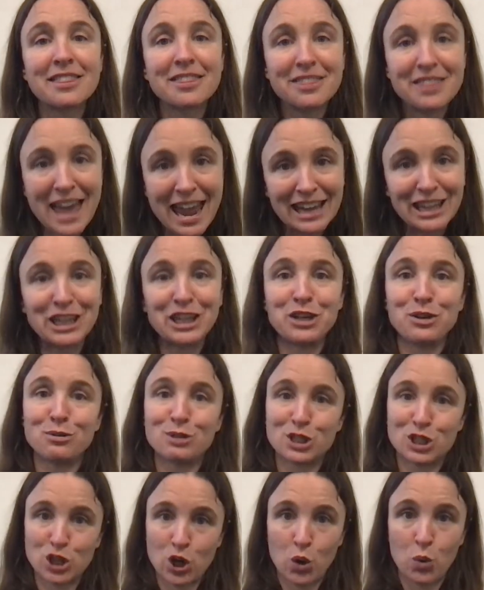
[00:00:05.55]
Thank you
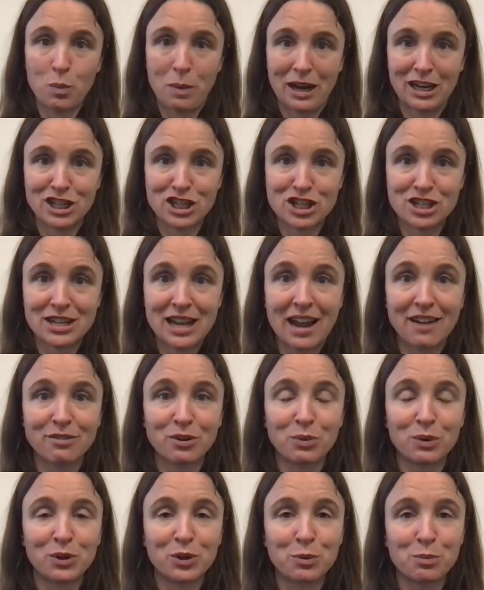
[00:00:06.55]
so much to
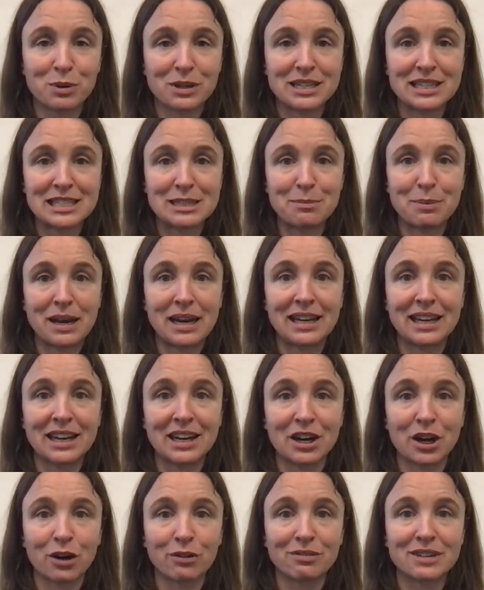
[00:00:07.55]
everyone who participated
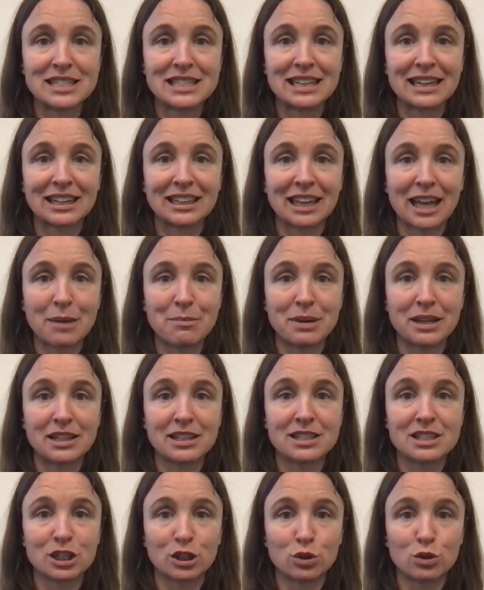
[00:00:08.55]
in our recent Climate
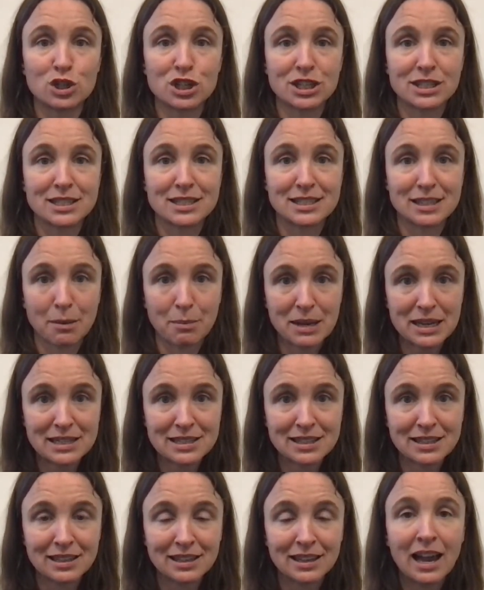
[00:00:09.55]
Solutions Summit.